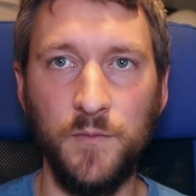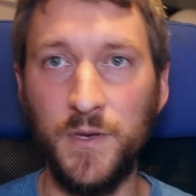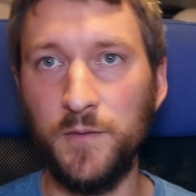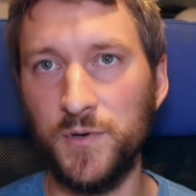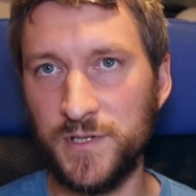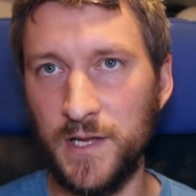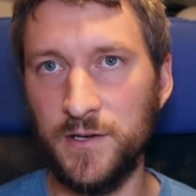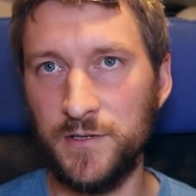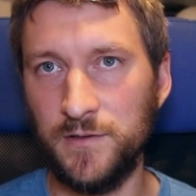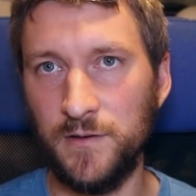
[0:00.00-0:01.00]
a big
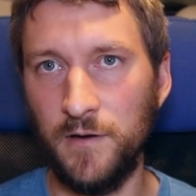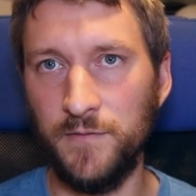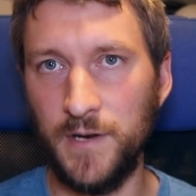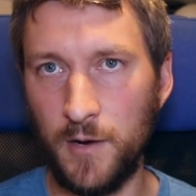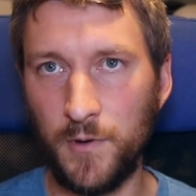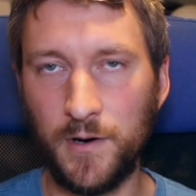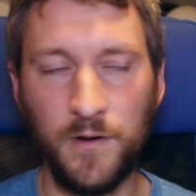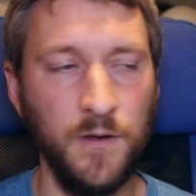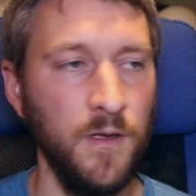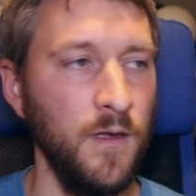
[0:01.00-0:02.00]
percentage of the network.
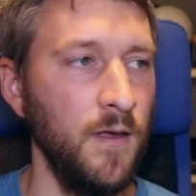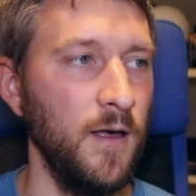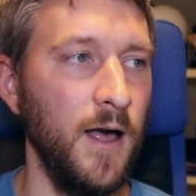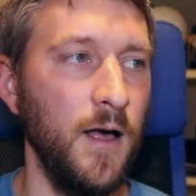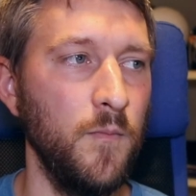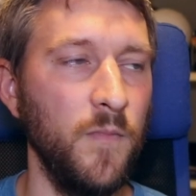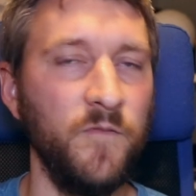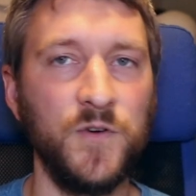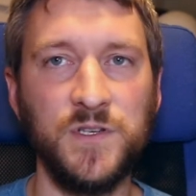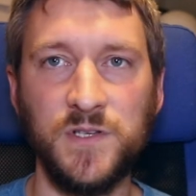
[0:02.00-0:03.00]

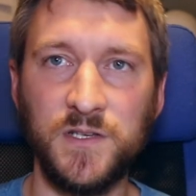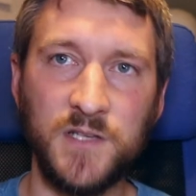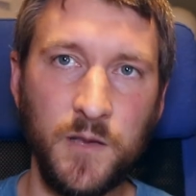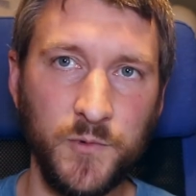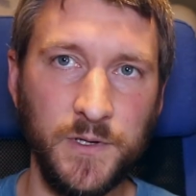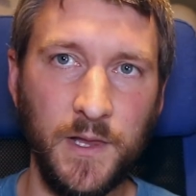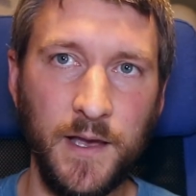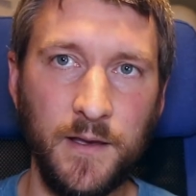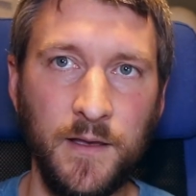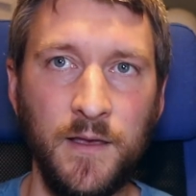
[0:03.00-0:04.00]
Versus a sub relay,